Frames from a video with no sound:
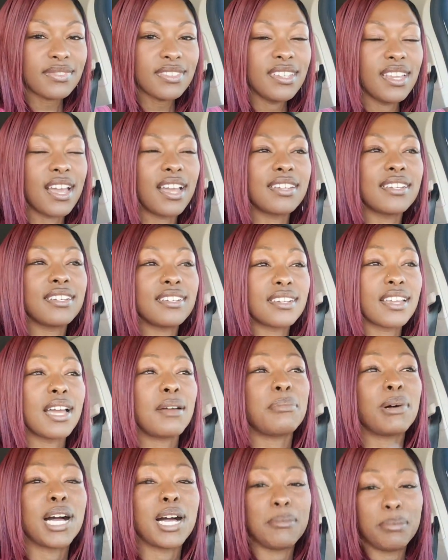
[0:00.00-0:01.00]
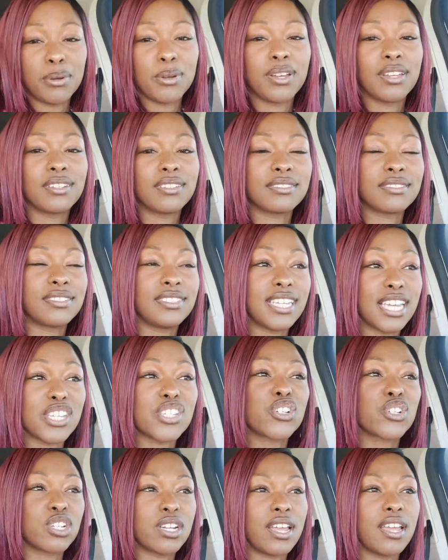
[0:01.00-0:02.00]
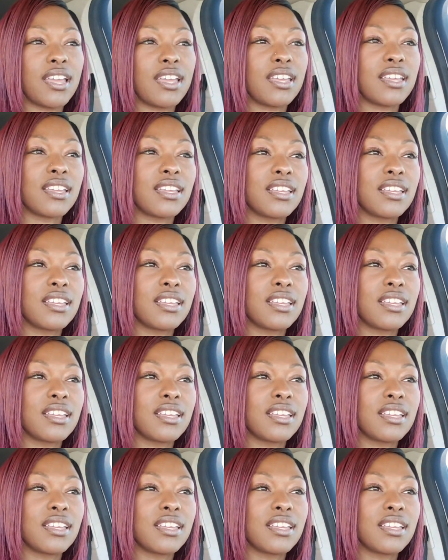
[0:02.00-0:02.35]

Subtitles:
I did not pop on yesterday,